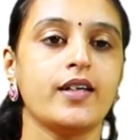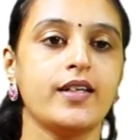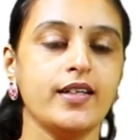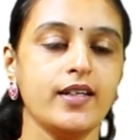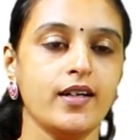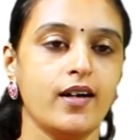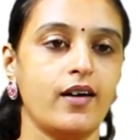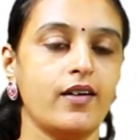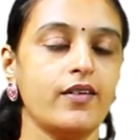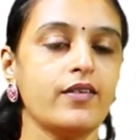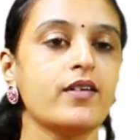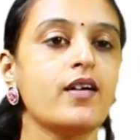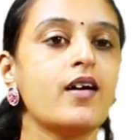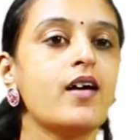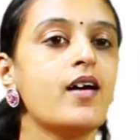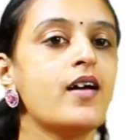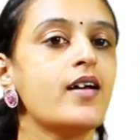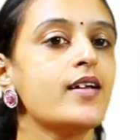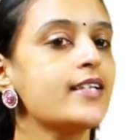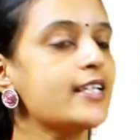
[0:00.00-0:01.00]
Here,
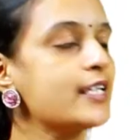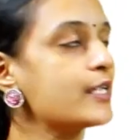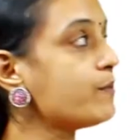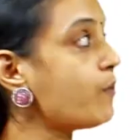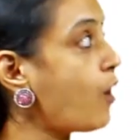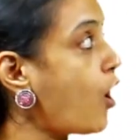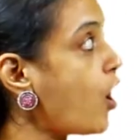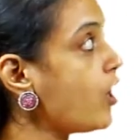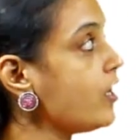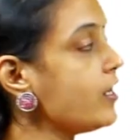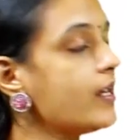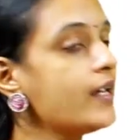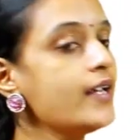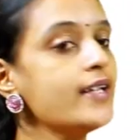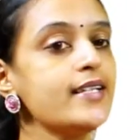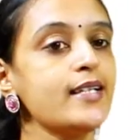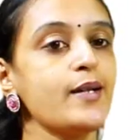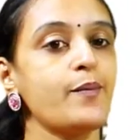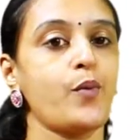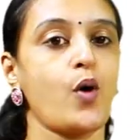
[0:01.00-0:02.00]
small
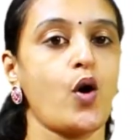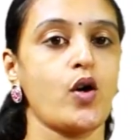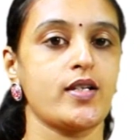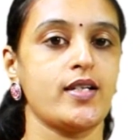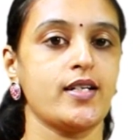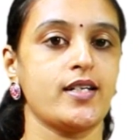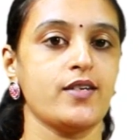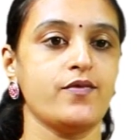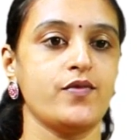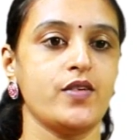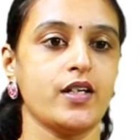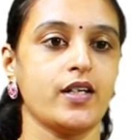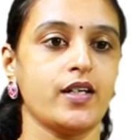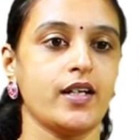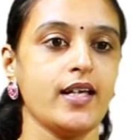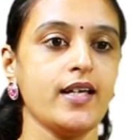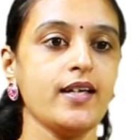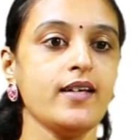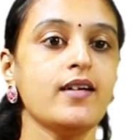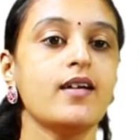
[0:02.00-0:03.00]
is the positive
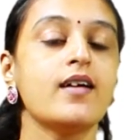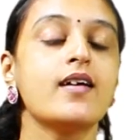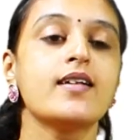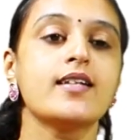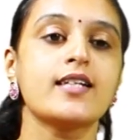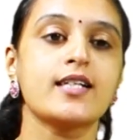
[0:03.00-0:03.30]
degree,